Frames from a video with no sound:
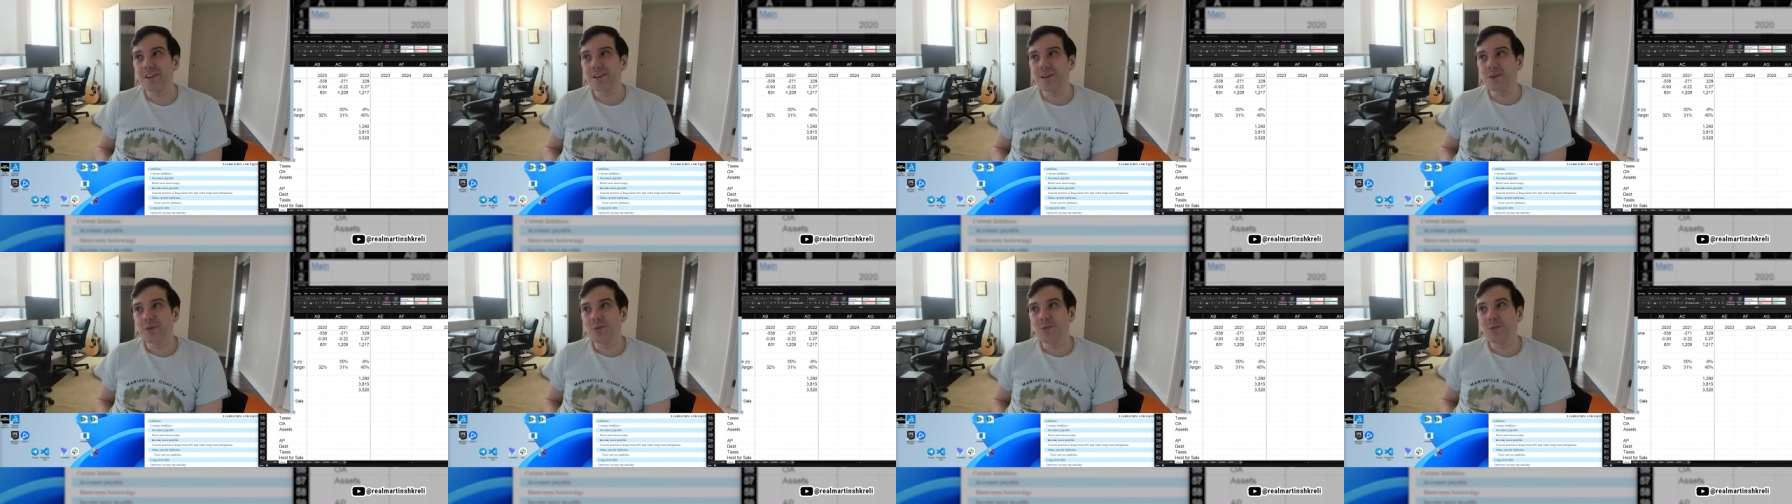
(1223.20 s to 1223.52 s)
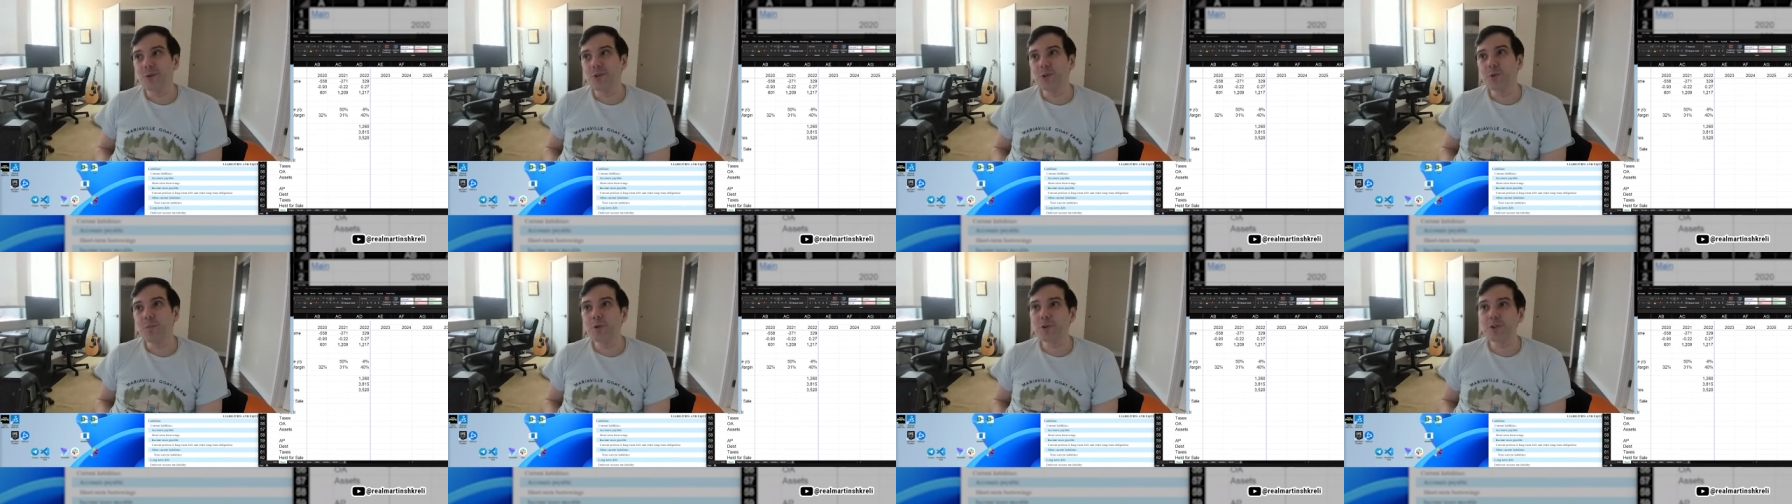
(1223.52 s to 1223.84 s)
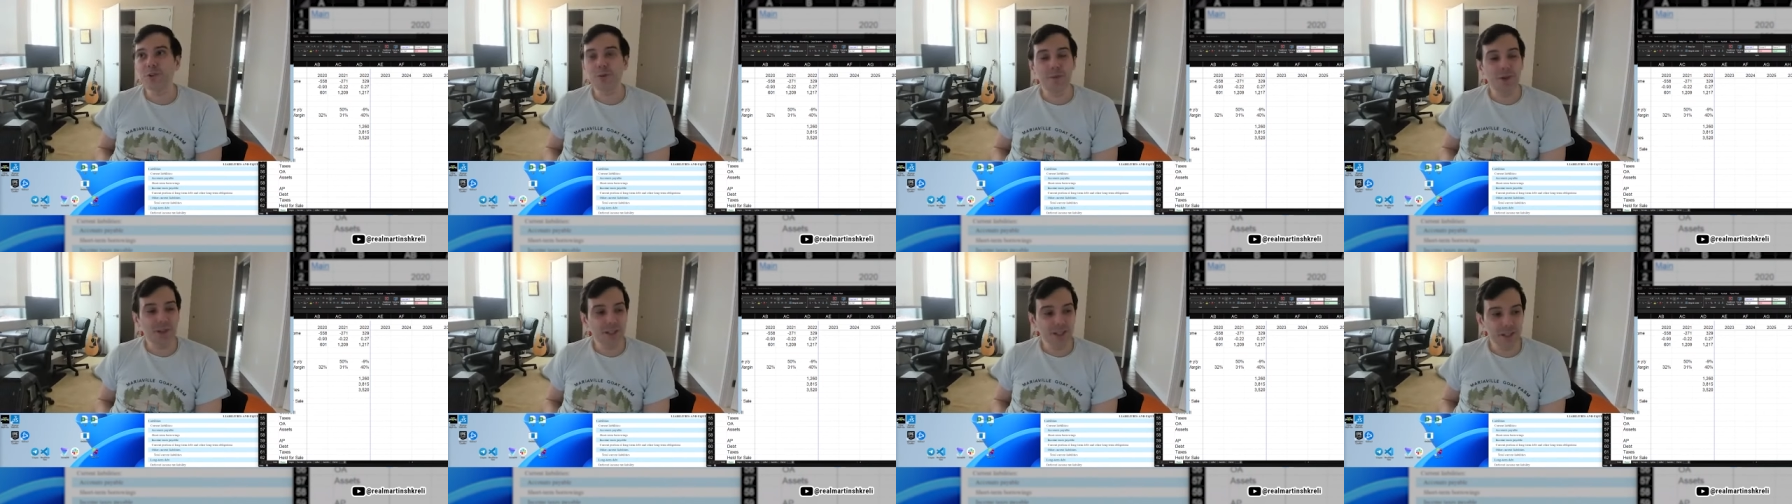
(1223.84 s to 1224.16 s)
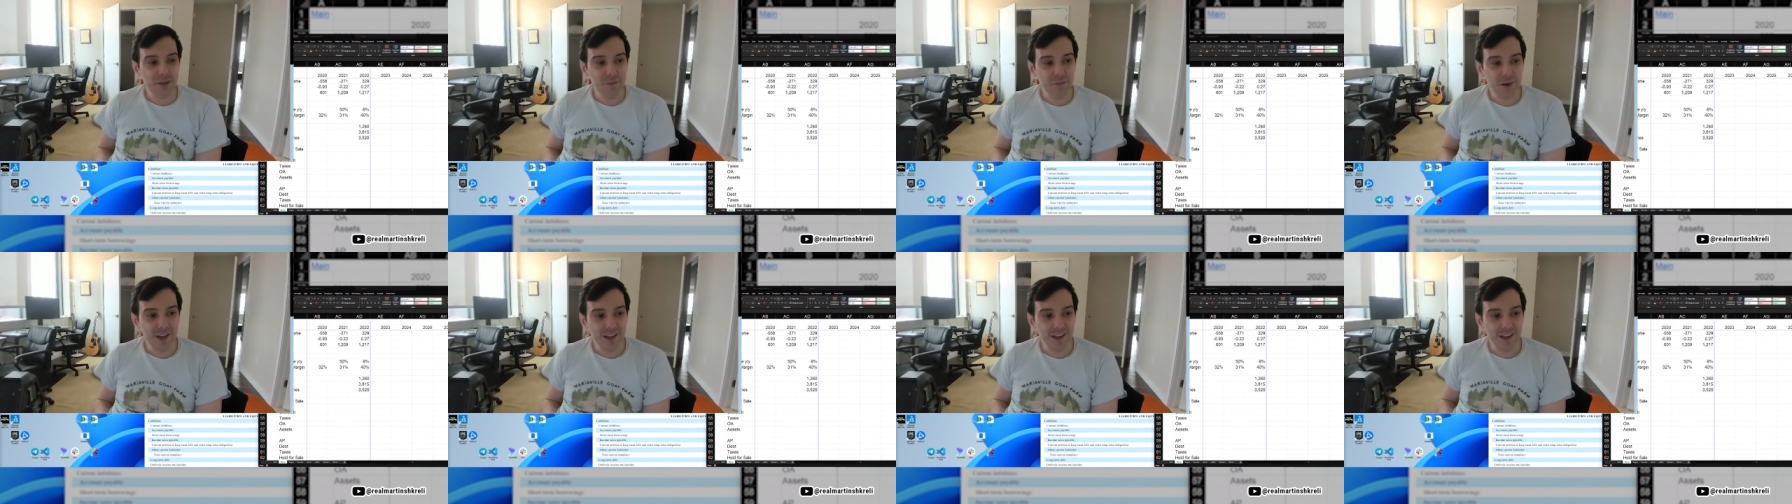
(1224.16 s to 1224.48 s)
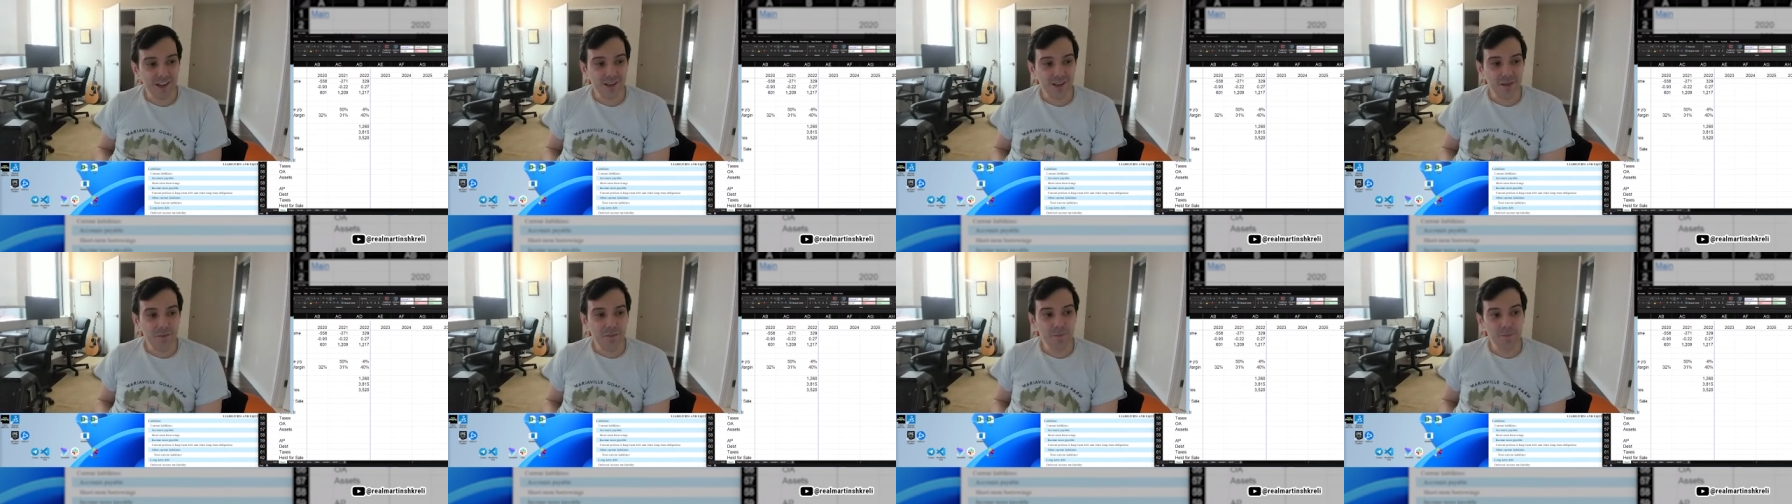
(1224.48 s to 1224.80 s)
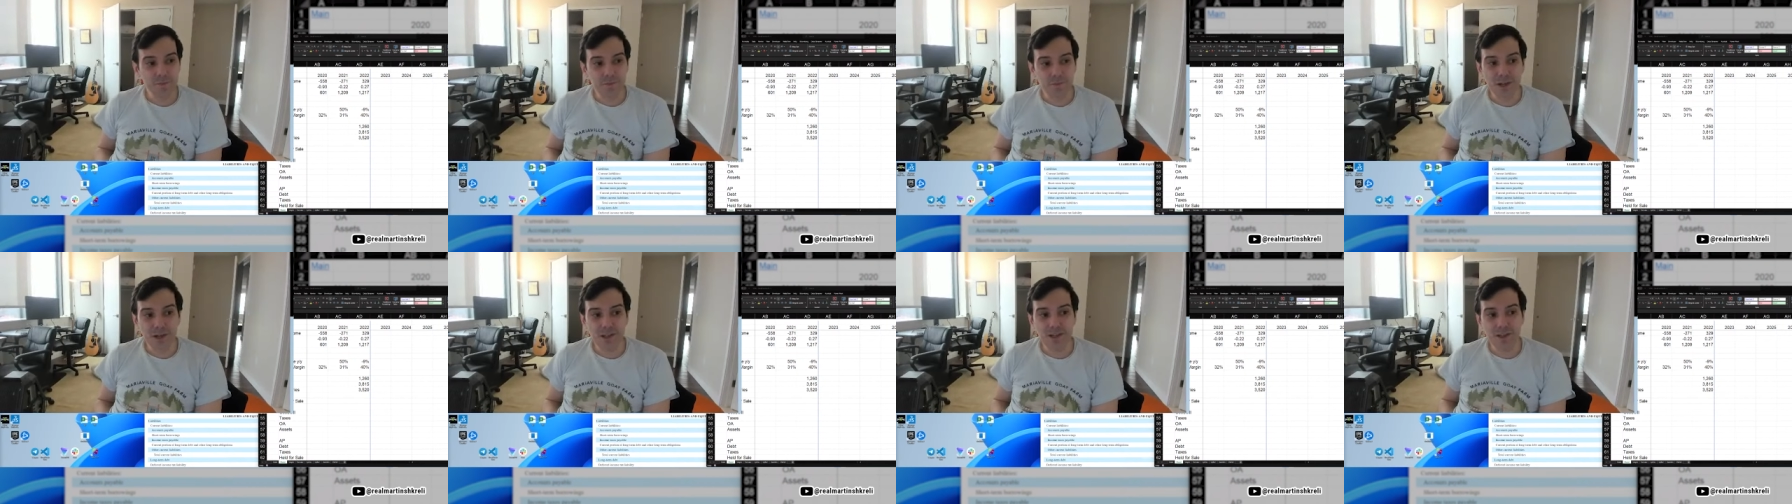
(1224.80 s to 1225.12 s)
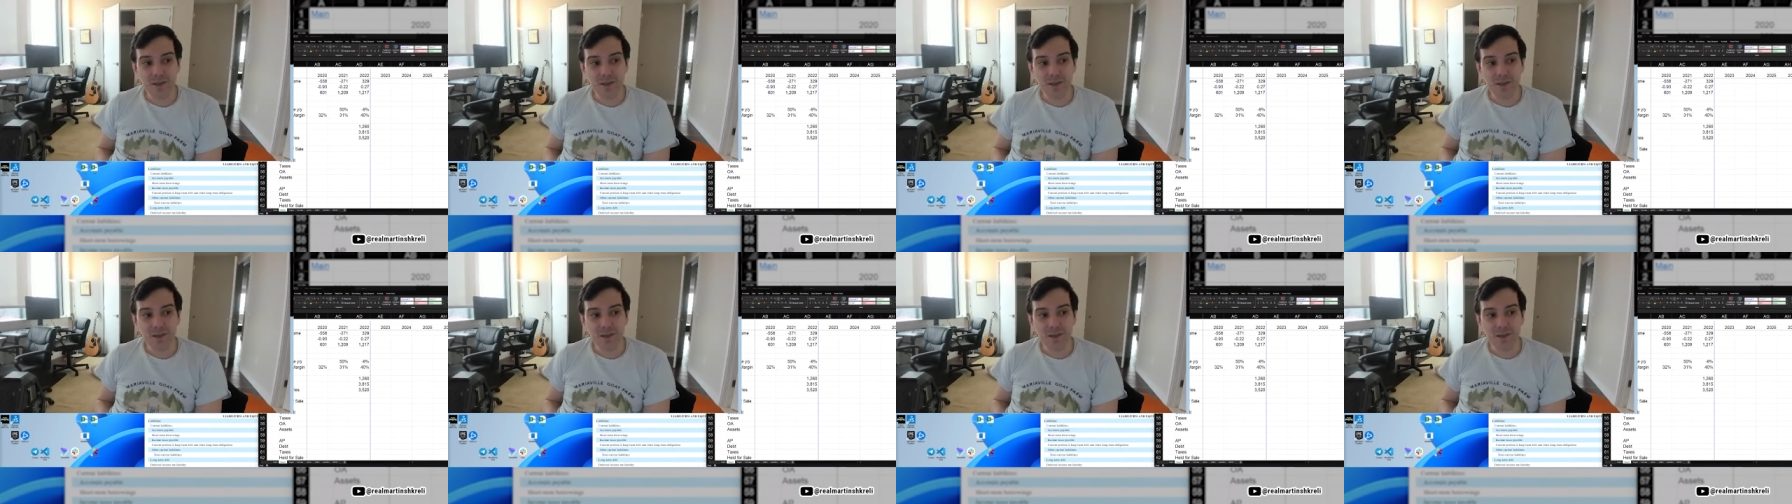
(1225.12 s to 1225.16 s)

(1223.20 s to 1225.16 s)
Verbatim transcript: when you put your money in a bank, the